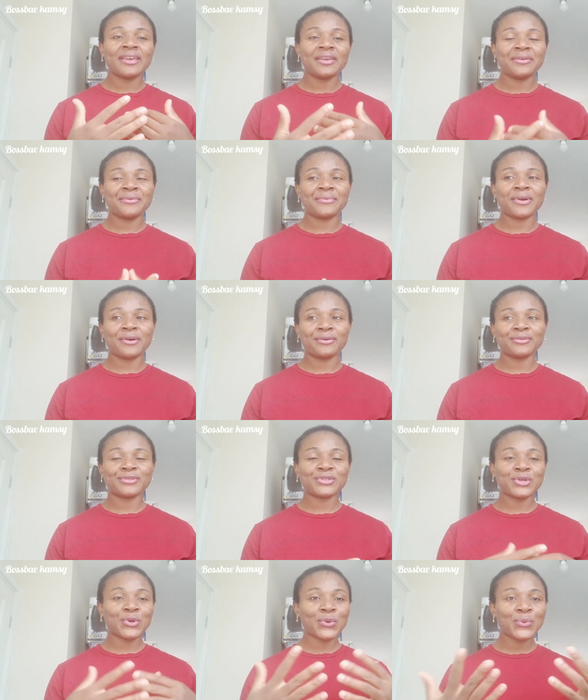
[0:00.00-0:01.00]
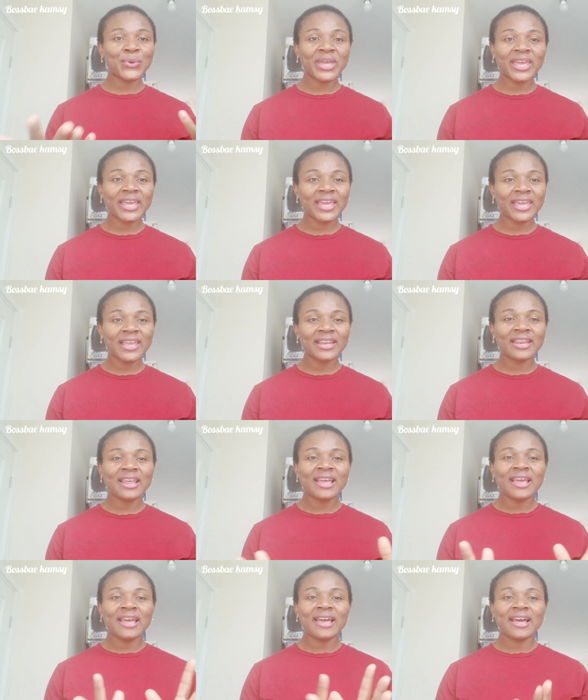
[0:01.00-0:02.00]
around cooking
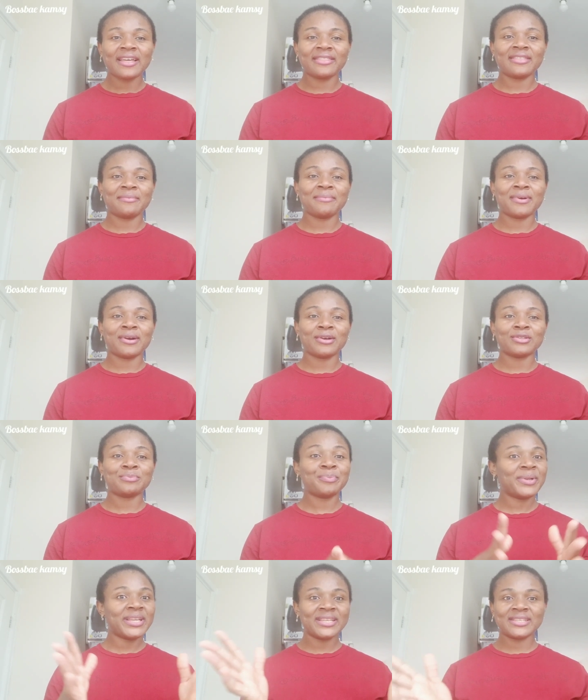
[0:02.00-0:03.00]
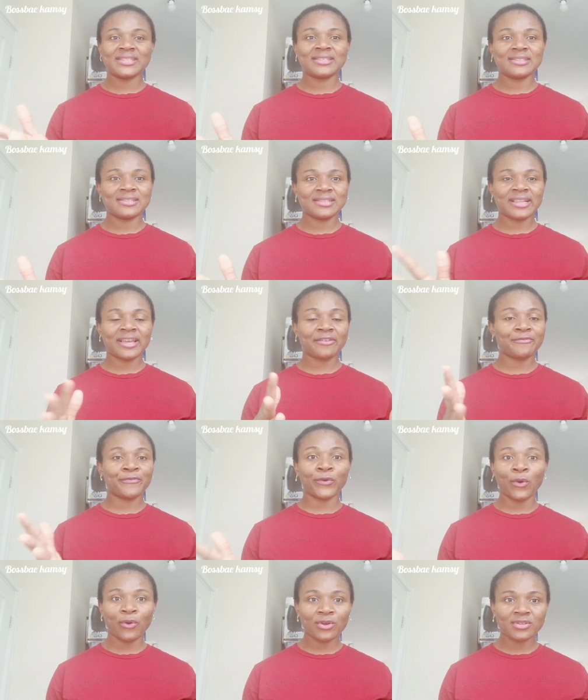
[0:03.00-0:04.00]
and about places like
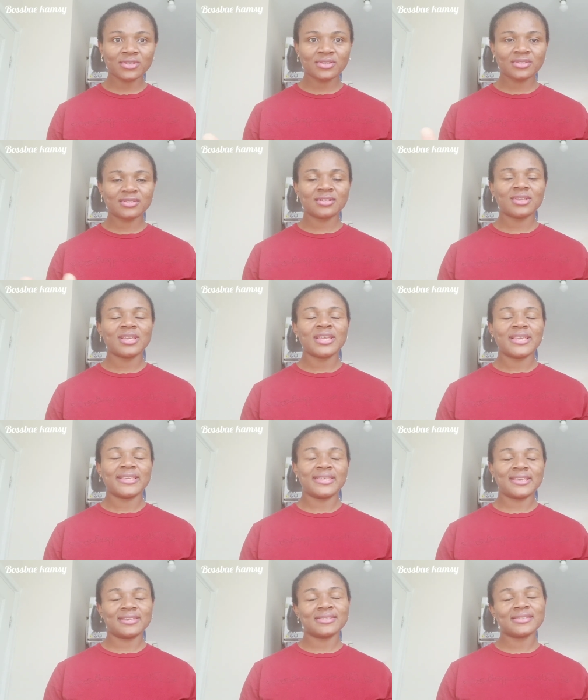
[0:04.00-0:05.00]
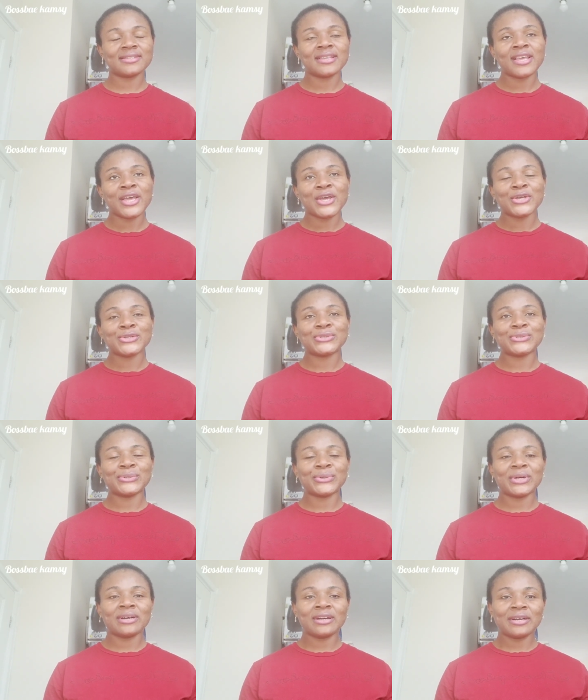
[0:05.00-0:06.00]
vlogs. Yes,
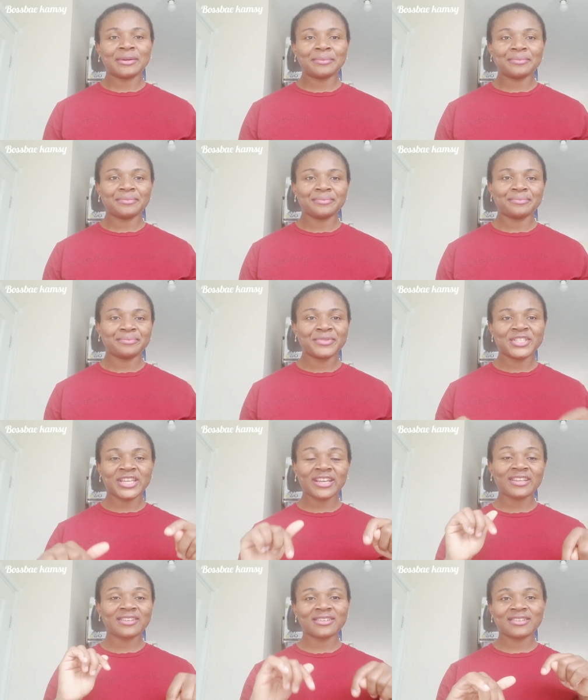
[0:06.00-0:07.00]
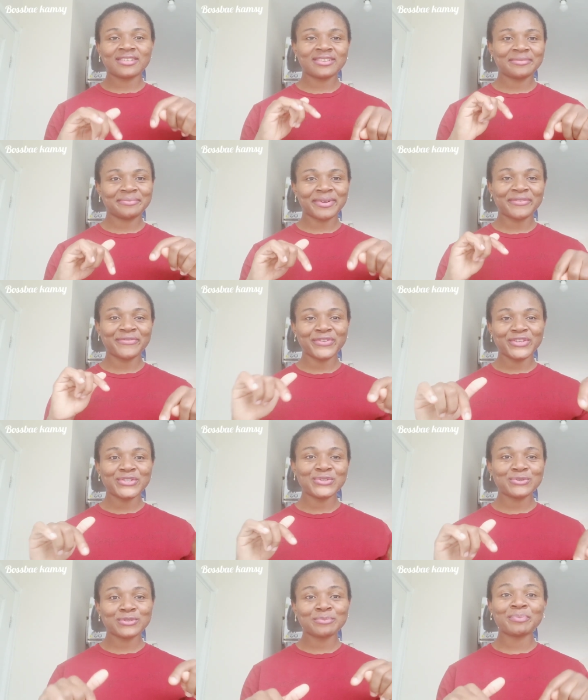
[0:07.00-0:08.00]
so check my
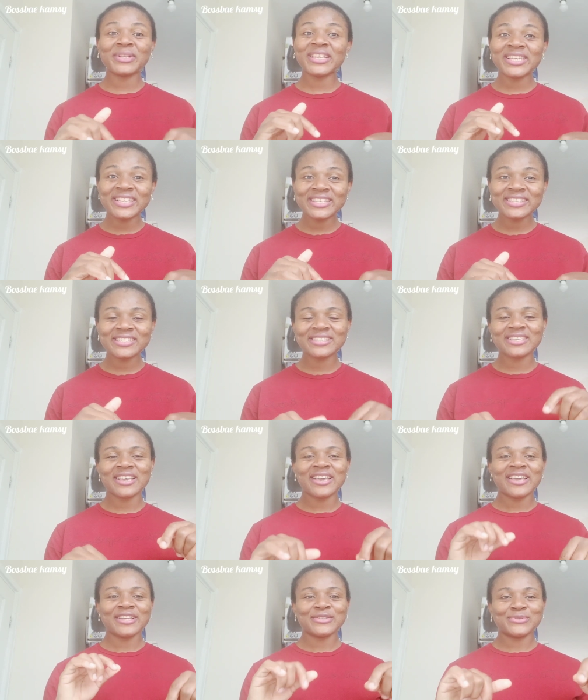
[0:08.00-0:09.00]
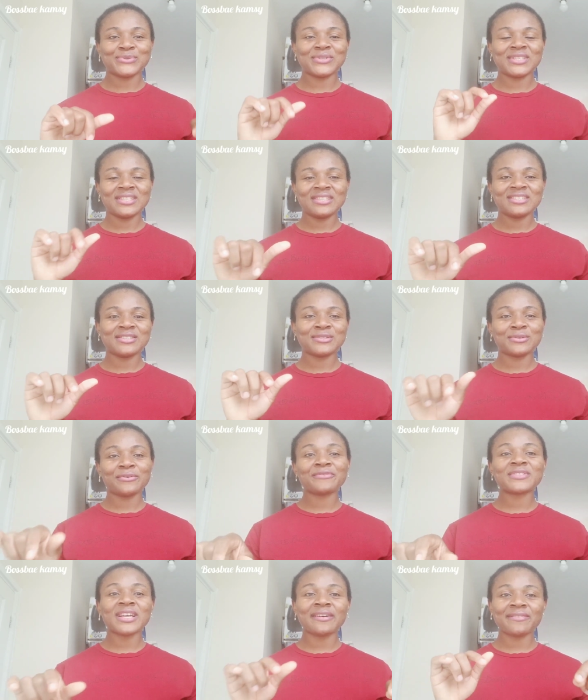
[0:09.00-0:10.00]
videos please to see the
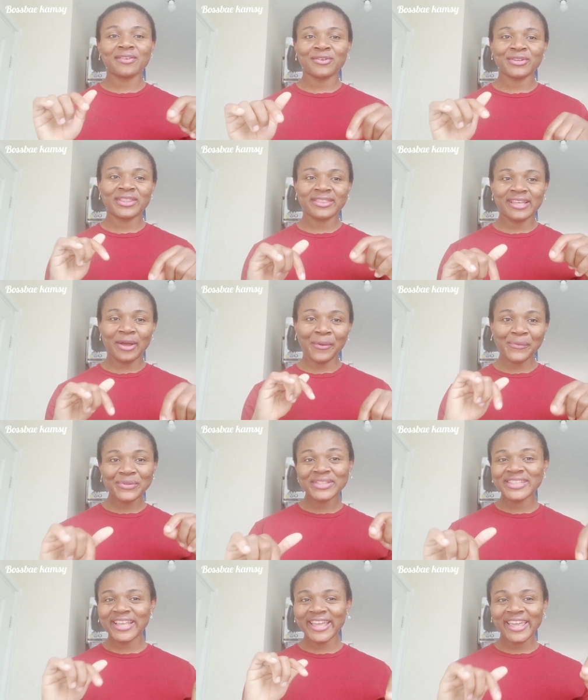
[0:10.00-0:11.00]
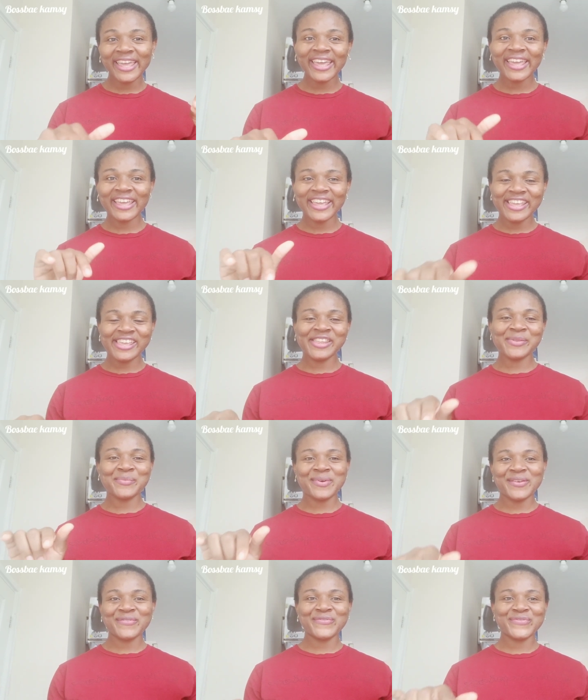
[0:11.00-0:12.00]
stuff I've got down there in
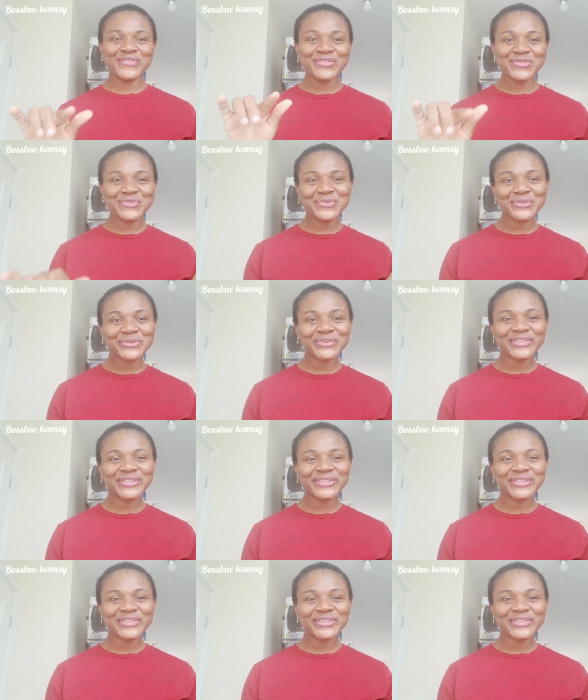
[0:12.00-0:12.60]
my video.